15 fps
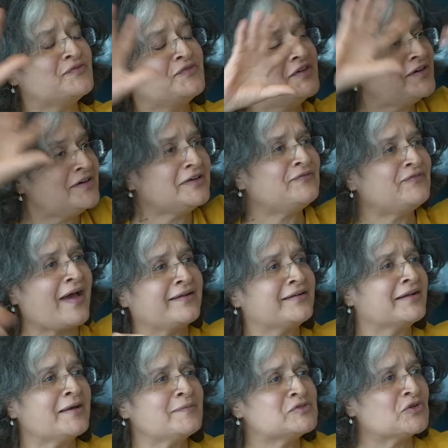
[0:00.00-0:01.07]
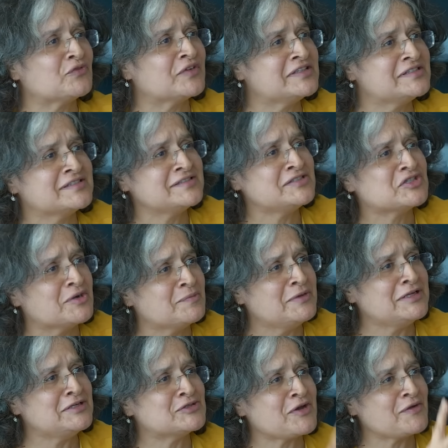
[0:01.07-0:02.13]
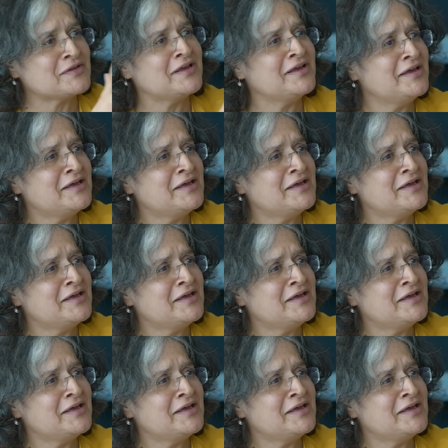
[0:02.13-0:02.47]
weird fan clubs of his in germany so I,